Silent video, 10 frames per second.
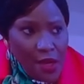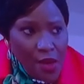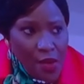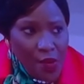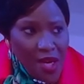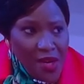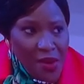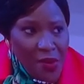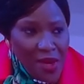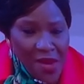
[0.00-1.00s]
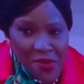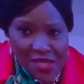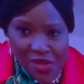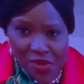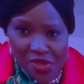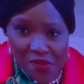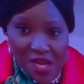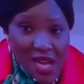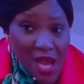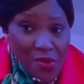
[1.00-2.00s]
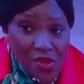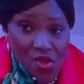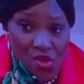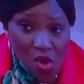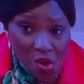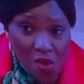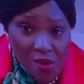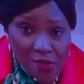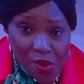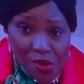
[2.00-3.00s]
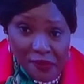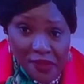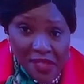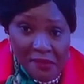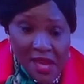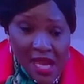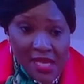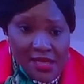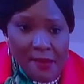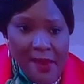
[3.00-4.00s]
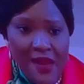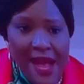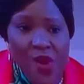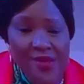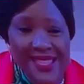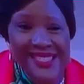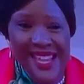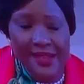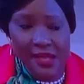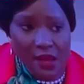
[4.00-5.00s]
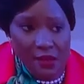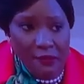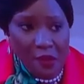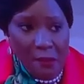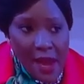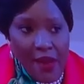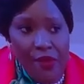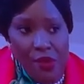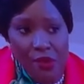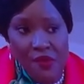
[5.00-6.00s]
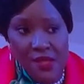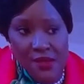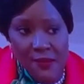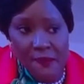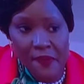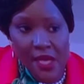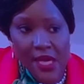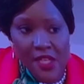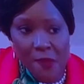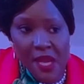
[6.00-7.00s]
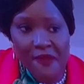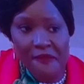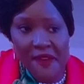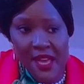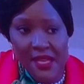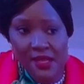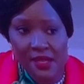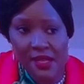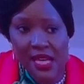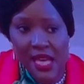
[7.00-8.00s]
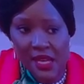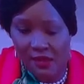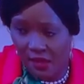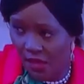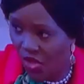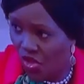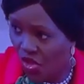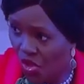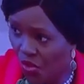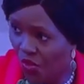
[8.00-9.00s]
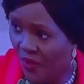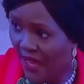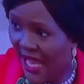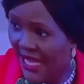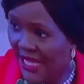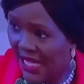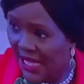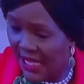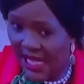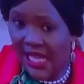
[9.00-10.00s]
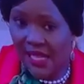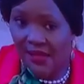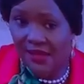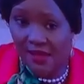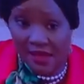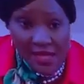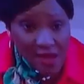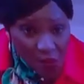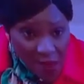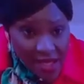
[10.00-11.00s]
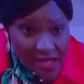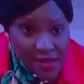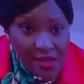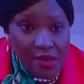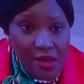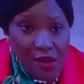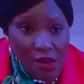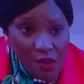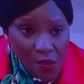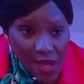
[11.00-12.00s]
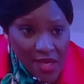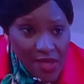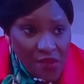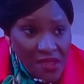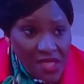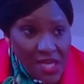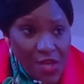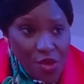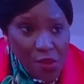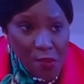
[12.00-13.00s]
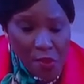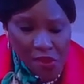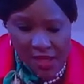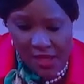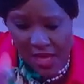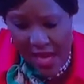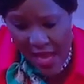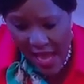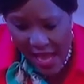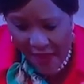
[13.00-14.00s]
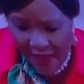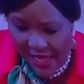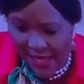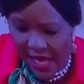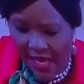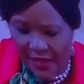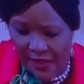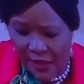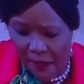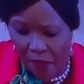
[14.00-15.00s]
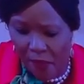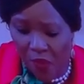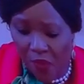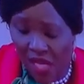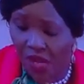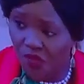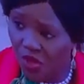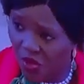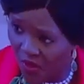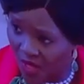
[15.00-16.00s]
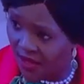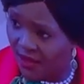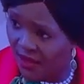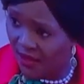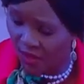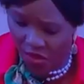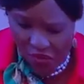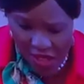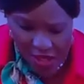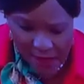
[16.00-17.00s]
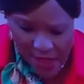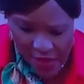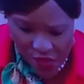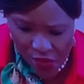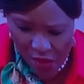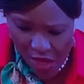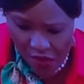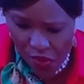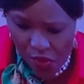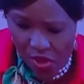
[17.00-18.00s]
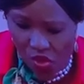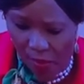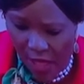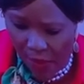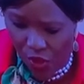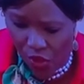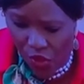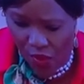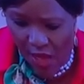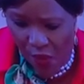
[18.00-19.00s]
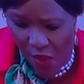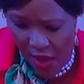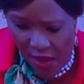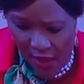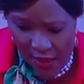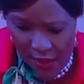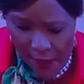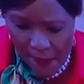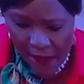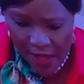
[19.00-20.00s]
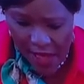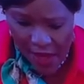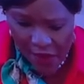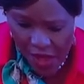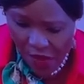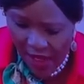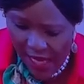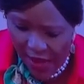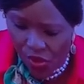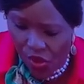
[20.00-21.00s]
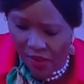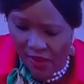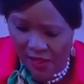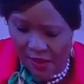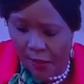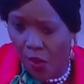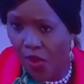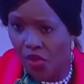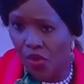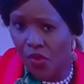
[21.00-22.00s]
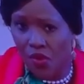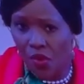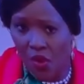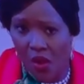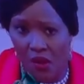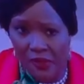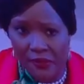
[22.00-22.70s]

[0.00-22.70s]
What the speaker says: When I was in Costa Rica, I was so beautifully amazed about how the data from mangroves is being fed into the NDCs. These are wetlands of international importance, and that science. But we need resources. Contracting parties require resources to be able to do that work. And really we count on the support also of